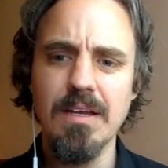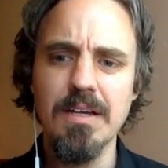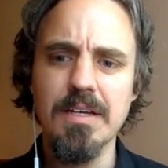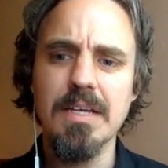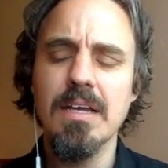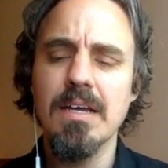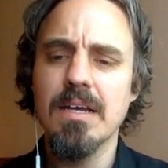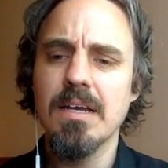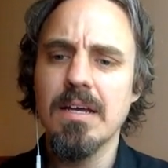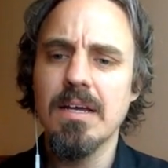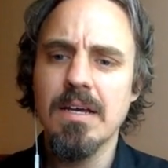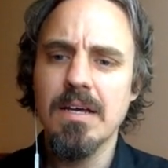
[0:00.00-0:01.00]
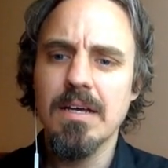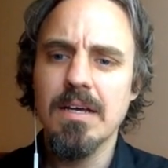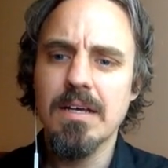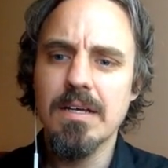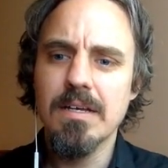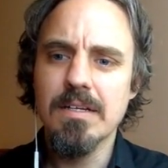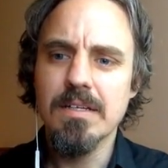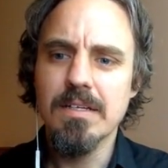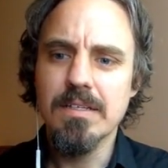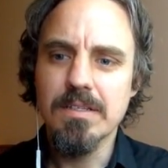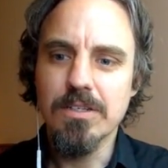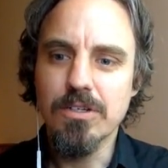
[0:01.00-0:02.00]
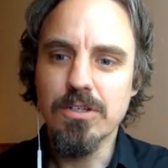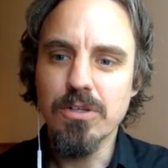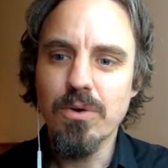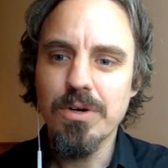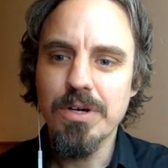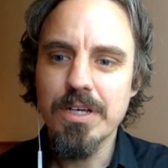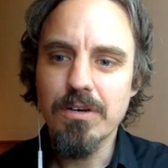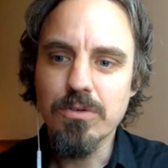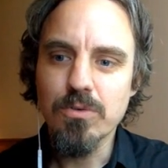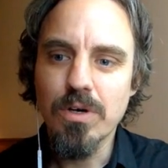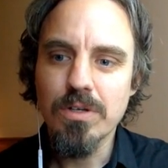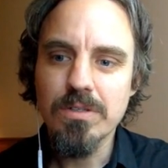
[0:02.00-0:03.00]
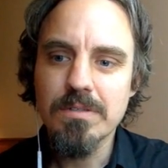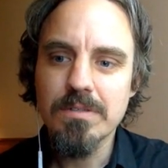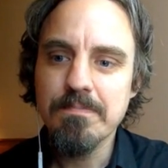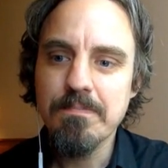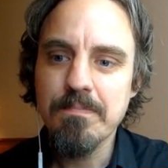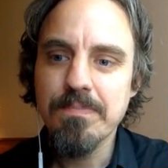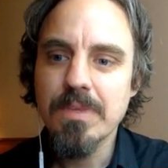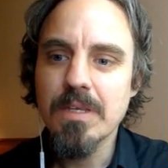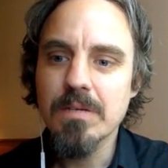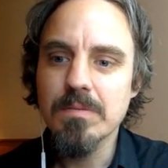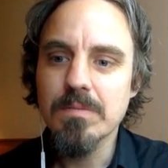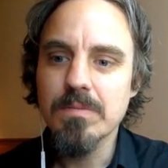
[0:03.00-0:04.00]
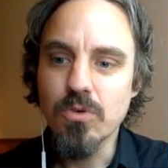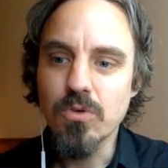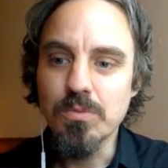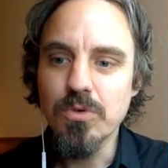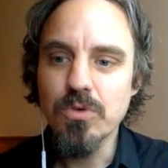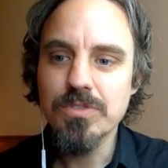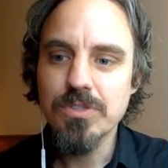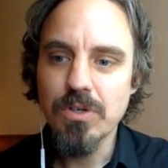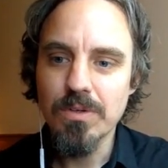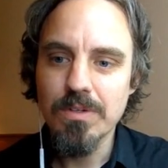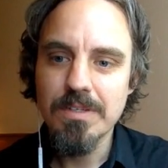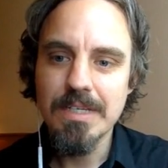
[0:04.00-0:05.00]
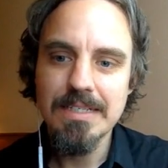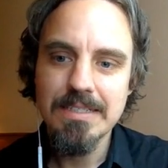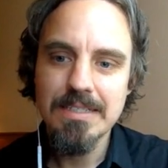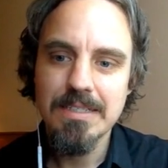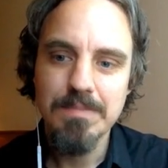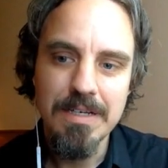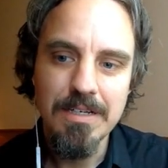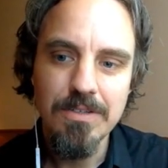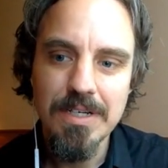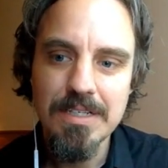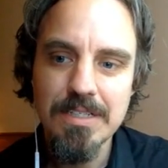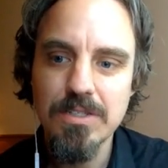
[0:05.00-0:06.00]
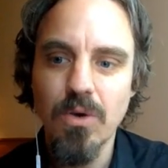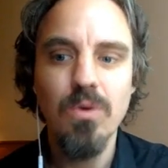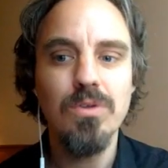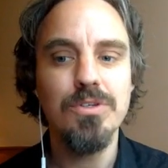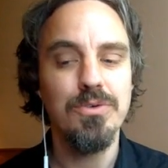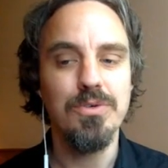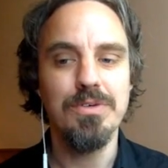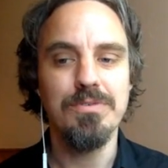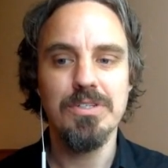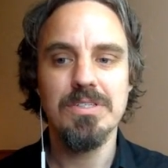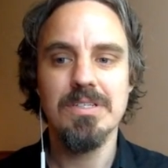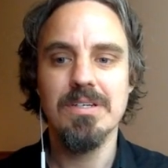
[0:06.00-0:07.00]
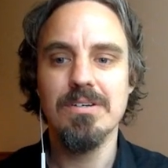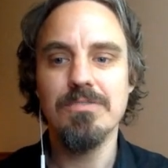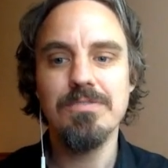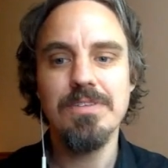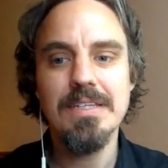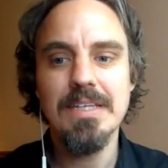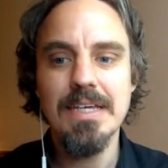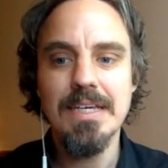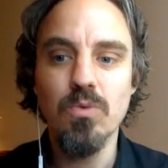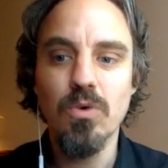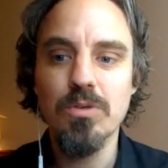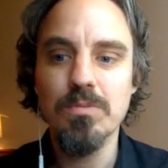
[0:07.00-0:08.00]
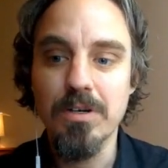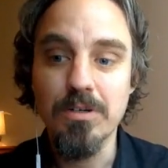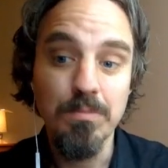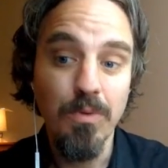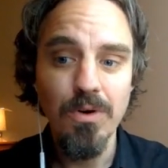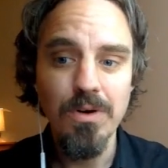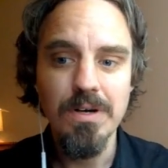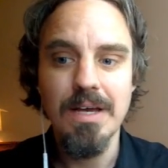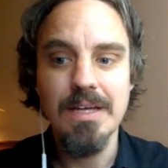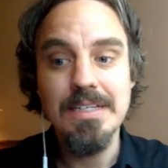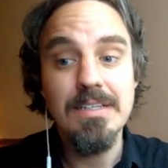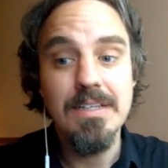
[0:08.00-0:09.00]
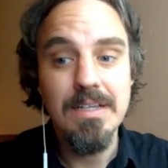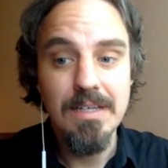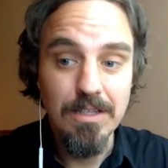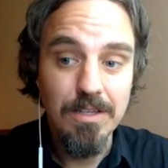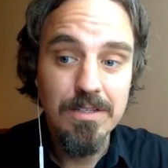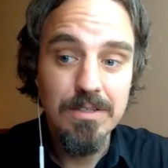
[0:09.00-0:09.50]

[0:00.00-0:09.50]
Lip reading: Like, the glory of the one who moves all things penetrates all the universe, reflecting in one part more and in another